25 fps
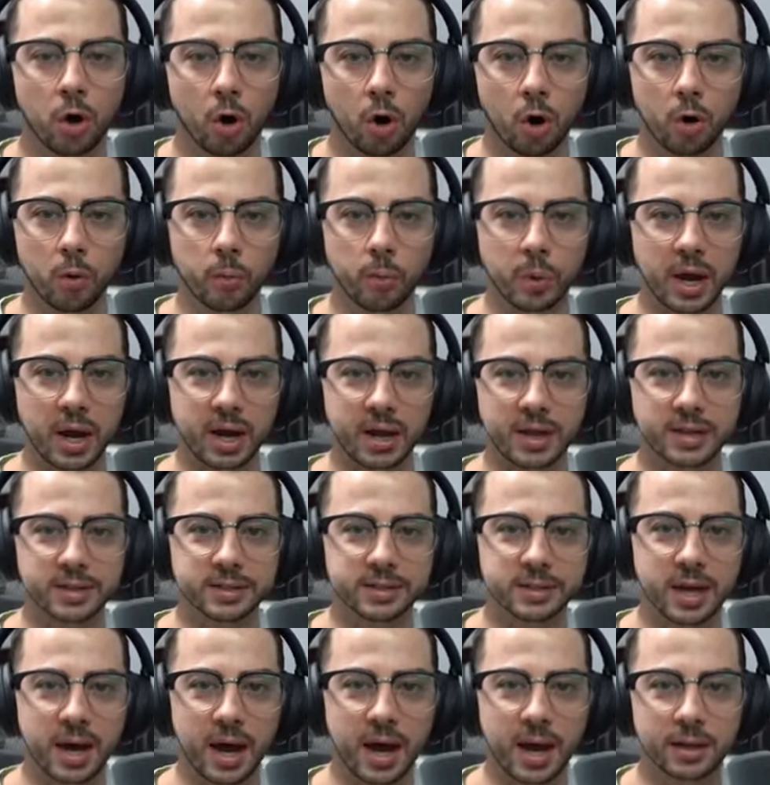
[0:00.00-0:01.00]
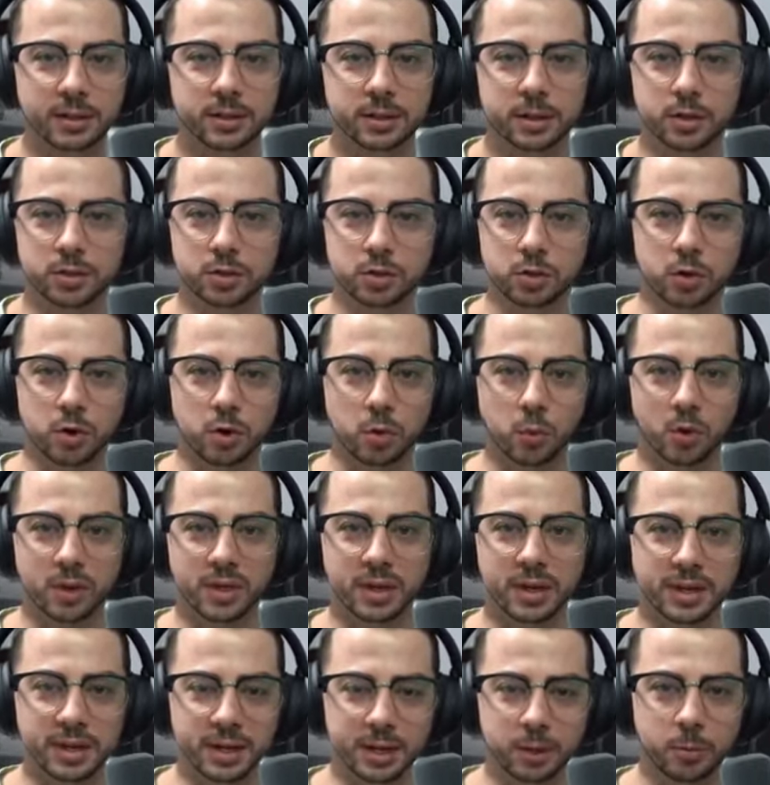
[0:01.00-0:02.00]
are back intact so that when
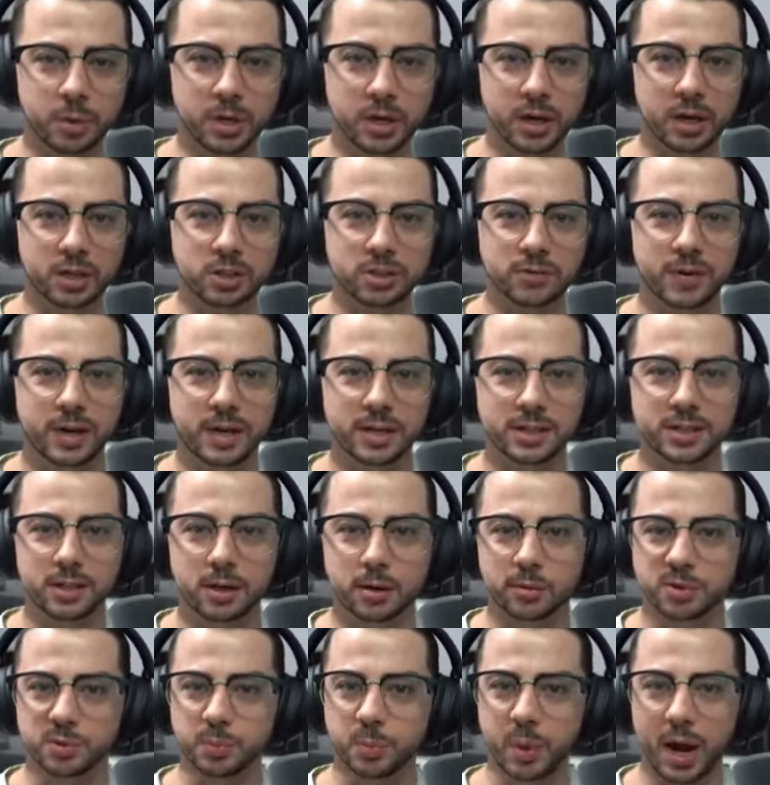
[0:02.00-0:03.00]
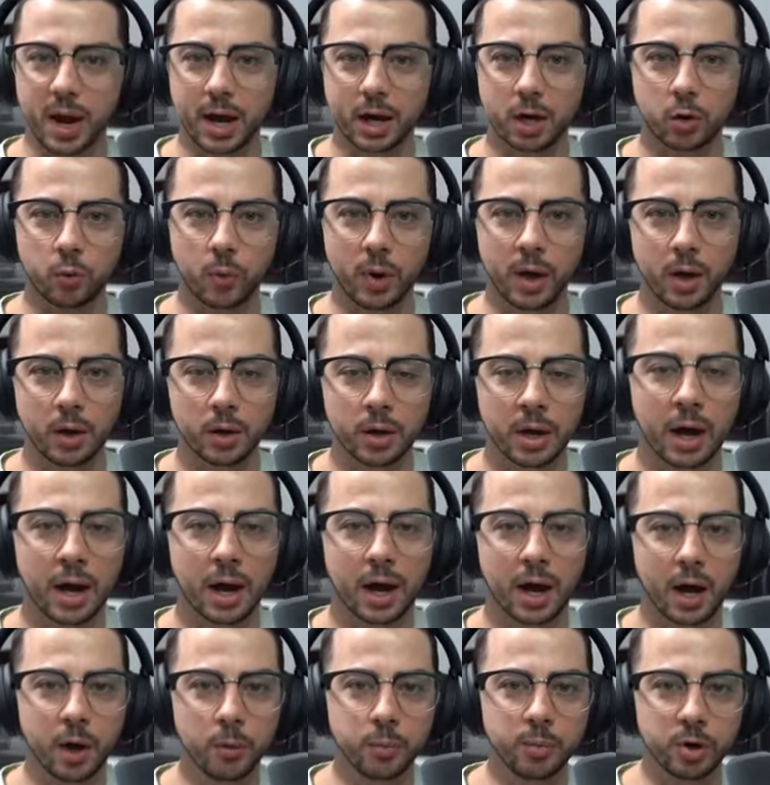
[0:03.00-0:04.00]
the DPS phase comes back around,
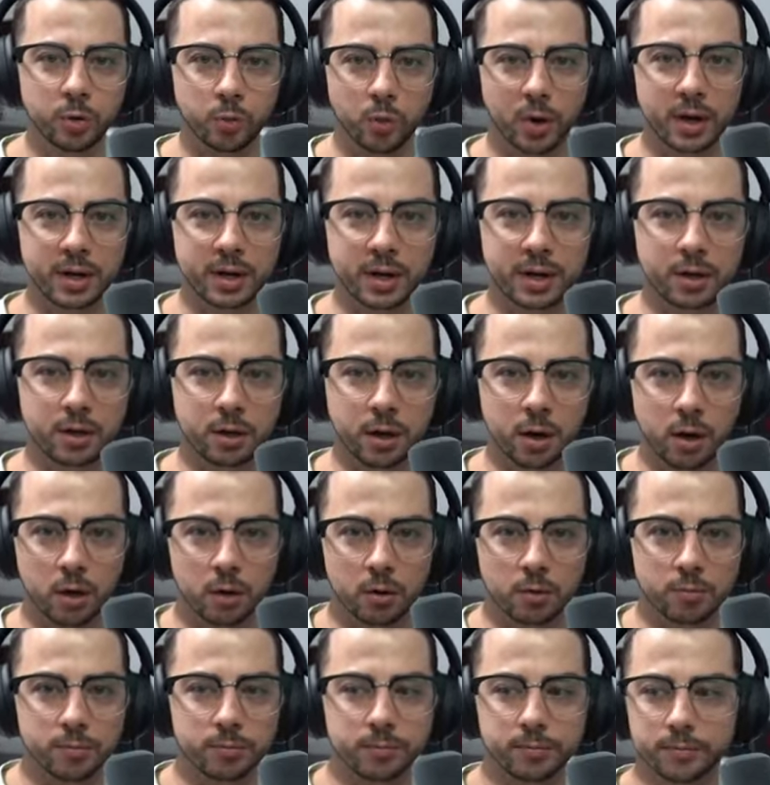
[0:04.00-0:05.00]
I'll be ready to go.